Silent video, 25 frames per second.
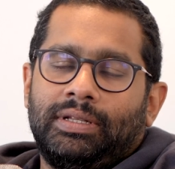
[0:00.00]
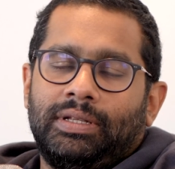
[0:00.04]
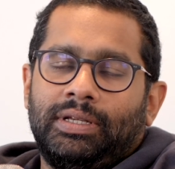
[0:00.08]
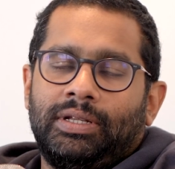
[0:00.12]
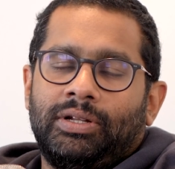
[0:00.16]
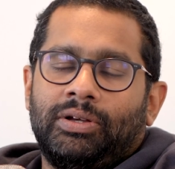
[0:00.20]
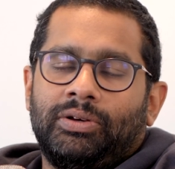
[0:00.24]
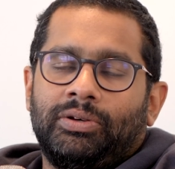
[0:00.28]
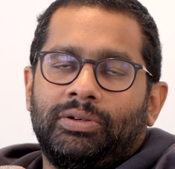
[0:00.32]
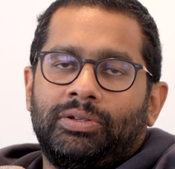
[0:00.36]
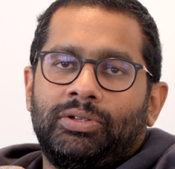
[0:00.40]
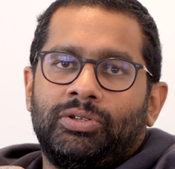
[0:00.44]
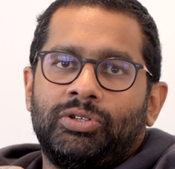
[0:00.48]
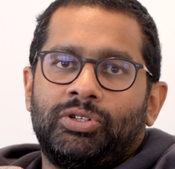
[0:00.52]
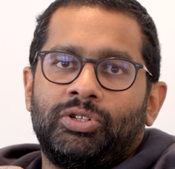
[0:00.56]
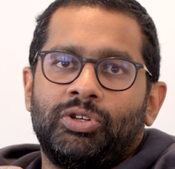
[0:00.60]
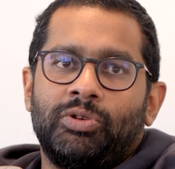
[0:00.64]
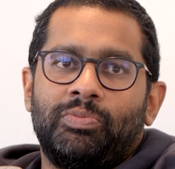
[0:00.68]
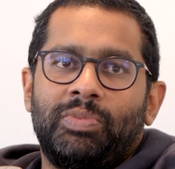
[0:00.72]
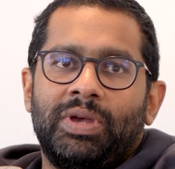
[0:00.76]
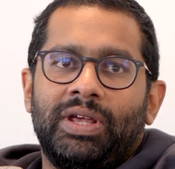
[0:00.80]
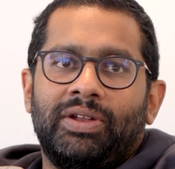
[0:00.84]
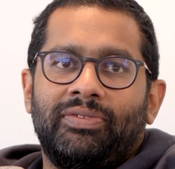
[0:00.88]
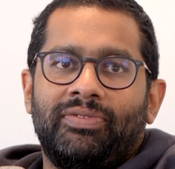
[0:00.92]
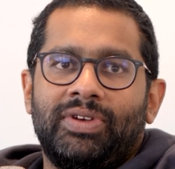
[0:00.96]
you
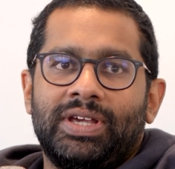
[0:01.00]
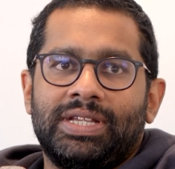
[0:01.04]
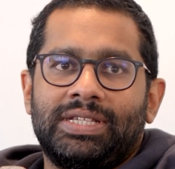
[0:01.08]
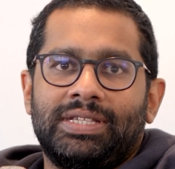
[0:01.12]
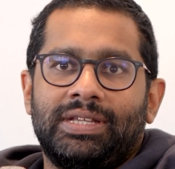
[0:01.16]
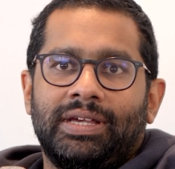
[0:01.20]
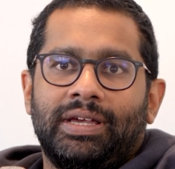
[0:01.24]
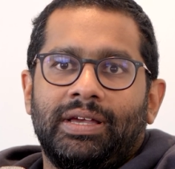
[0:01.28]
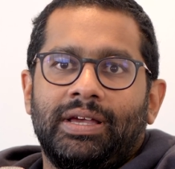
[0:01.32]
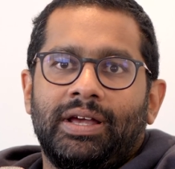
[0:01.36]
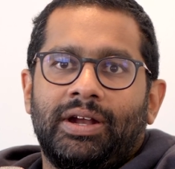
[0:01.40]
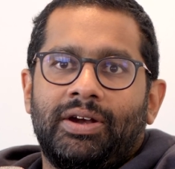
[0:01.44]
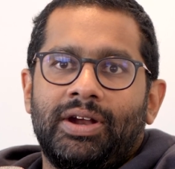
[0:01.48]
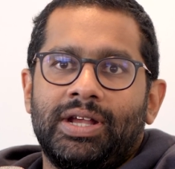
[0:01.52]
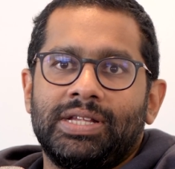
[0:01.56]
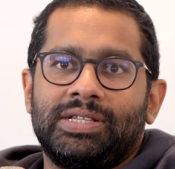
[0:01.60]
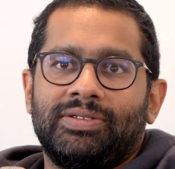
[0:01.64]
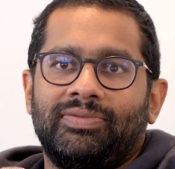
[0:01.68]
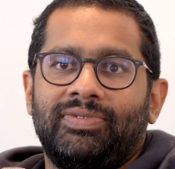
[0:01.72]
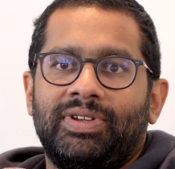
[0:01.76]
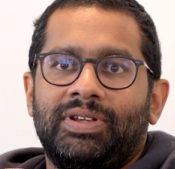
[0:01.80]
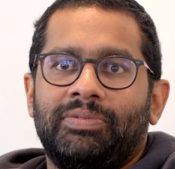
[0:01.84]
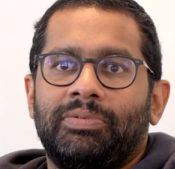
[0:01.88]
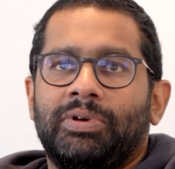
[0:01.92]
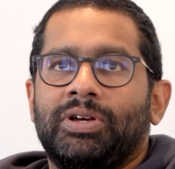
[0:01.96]
should be investing
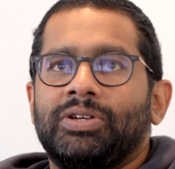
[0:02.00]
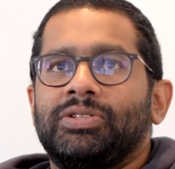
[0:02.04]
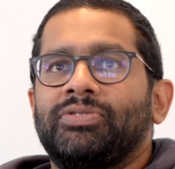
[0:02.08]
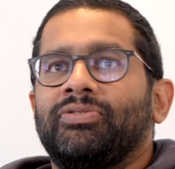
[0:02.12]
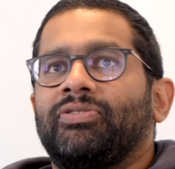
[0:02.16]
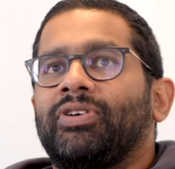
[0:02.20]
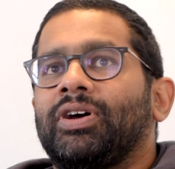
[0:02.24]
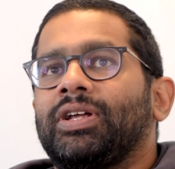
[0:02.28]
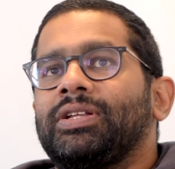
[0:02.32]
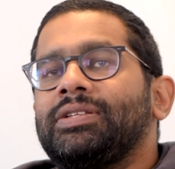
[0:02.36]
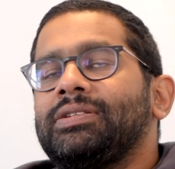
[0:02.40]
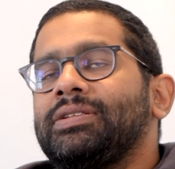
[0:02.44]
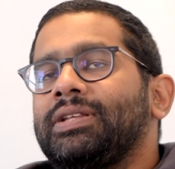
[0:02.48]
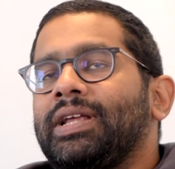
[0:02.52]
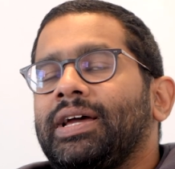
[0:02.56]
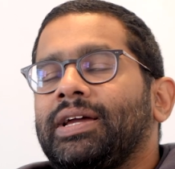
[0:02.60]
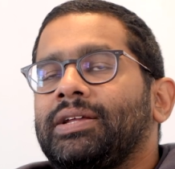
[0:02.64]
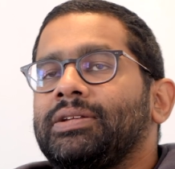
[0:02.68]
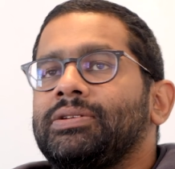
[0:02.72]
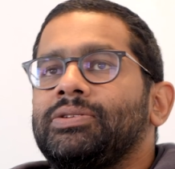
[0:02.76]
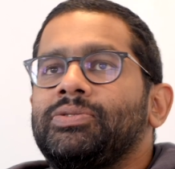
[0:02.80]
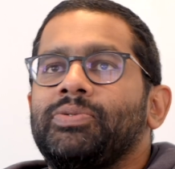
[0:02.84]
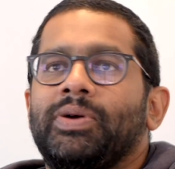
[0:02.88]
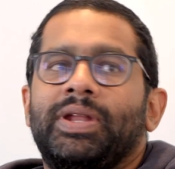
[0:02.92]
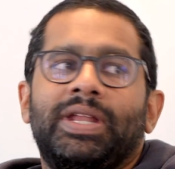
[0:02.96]
aggressively because you've got
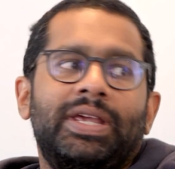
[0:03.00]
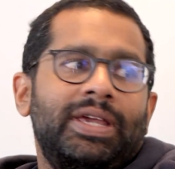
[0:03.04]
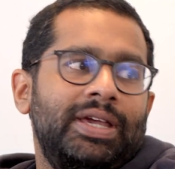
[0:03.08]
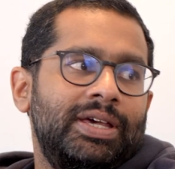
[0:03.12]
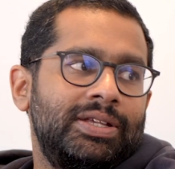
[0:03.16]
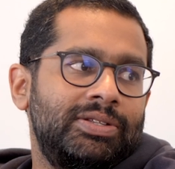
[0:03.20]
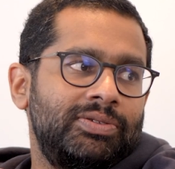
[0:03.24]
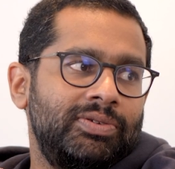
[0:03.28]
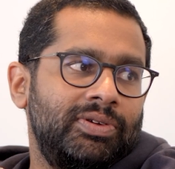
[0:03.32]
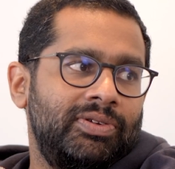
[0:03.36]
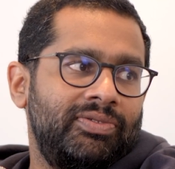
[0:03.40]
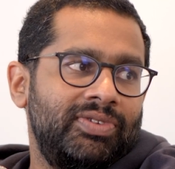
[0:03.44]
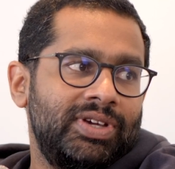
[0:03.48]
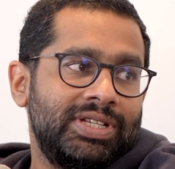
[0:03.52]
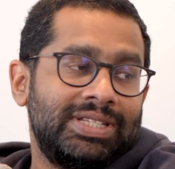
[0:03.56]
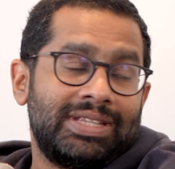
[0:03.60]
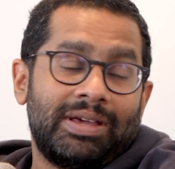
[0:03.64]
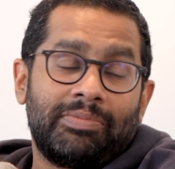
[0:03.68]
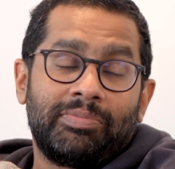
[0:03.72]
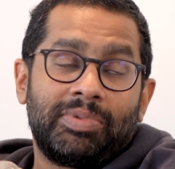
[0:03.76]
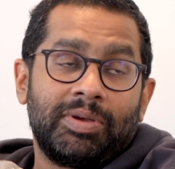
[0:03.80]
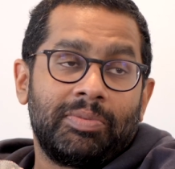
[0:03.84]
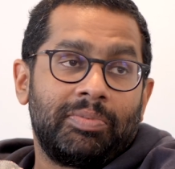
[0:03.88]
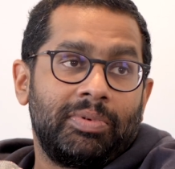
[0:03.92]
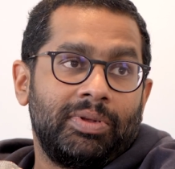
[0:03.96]
like 20 years to invest,
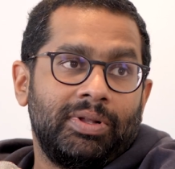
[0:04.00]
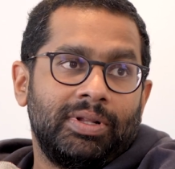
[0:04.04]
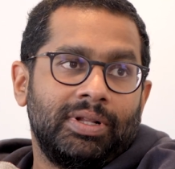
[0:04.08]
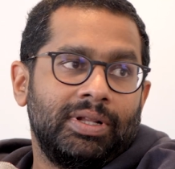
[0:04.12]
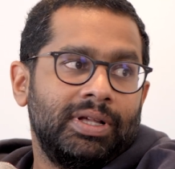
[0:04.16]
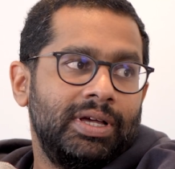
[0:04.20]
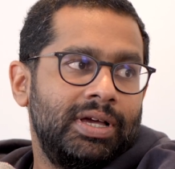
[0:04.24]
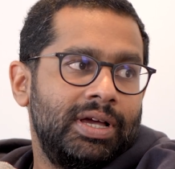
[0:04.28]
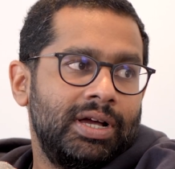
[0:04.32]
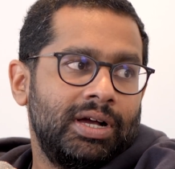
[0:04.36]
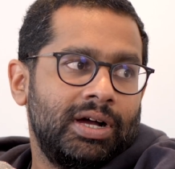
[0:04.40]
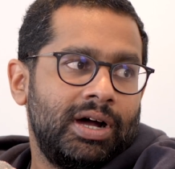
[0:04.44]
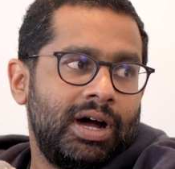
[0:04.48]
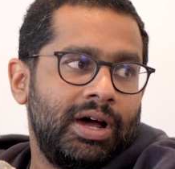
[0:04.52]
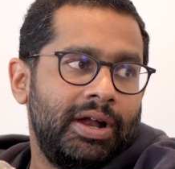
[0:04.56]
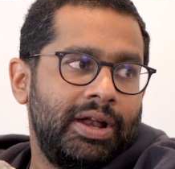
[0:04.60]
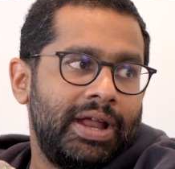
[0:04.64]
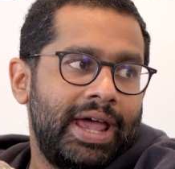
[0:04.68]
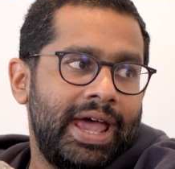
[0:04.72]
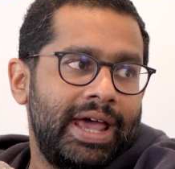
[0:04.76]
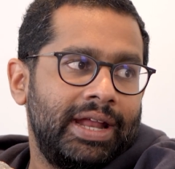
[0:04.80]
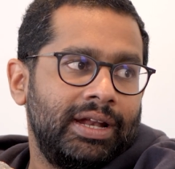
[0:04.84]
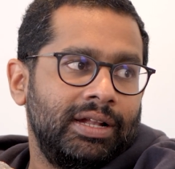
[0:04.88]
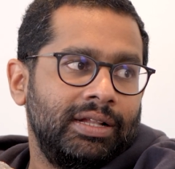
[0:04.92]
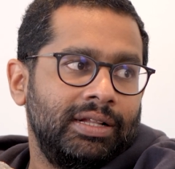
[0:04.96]
some people can't
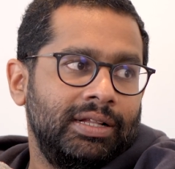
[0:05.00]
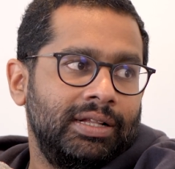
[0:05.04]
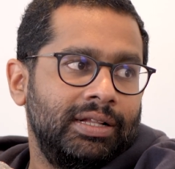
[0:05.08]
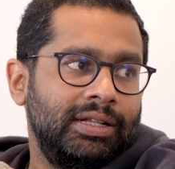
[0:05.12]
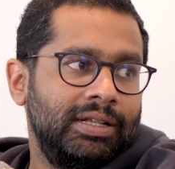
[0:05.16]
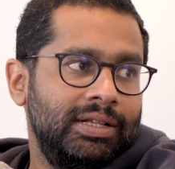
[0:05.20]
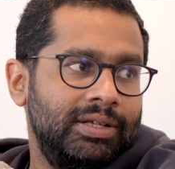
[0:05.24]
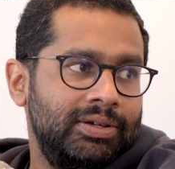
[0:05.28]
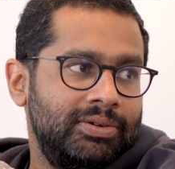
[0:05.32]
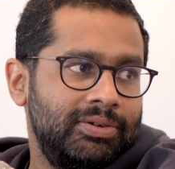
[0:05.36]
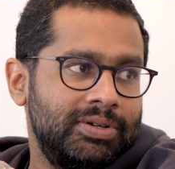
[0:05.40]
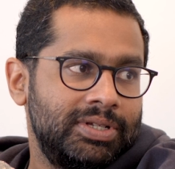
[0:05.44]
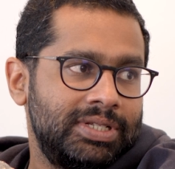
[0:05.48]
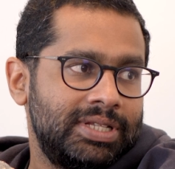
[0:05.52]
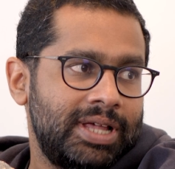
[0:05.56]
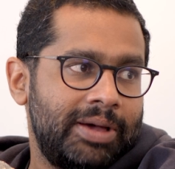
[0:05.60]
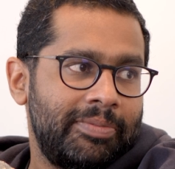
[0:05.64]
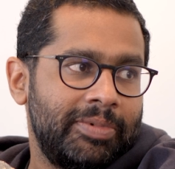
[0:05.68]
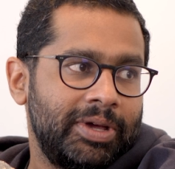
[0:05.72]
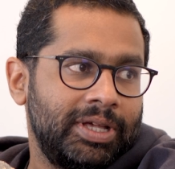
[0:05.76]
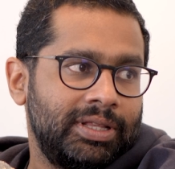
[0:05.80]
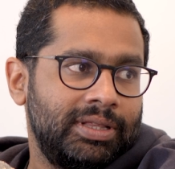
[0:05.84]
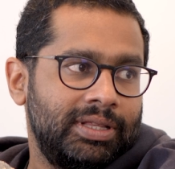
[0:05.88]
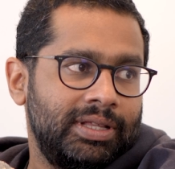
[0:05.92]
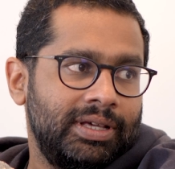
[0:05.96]
handle or
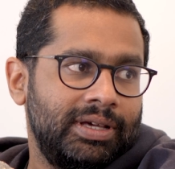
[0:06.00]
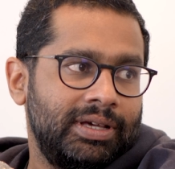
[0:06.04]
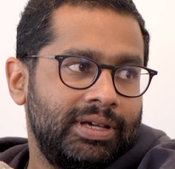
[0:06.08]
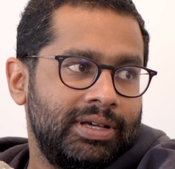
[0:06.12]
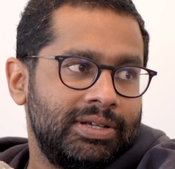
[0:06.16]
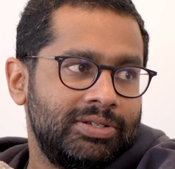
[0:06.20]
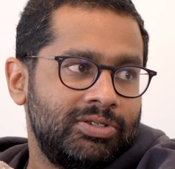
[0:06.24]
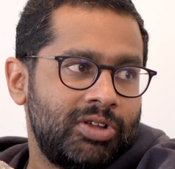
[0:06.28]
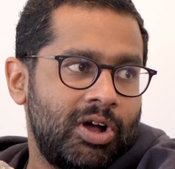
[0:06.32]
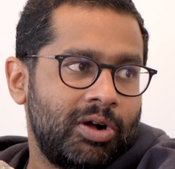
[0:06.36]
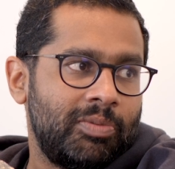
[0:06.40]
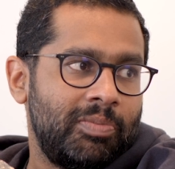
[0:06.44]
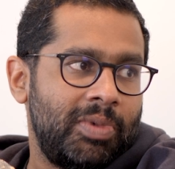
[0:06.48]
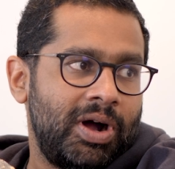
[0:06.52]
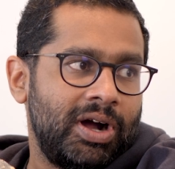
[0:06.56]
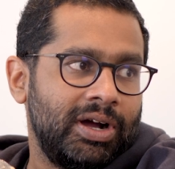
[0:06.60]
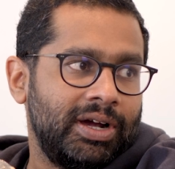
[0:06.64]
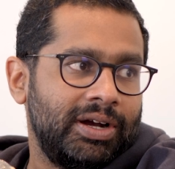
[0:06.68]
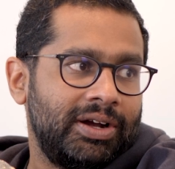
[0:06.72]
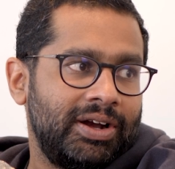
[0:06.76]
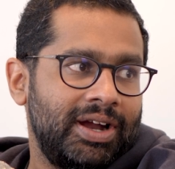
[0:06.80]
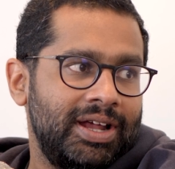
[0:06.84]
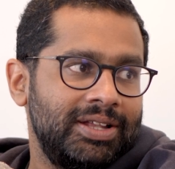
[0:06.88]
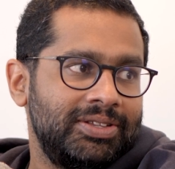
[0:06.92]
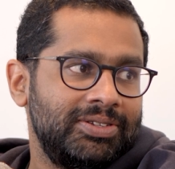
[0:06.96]
stomach the stock
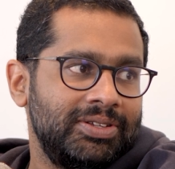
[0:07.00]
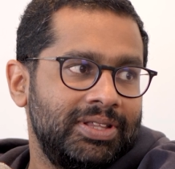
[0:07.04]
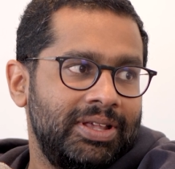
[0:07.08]
market, right?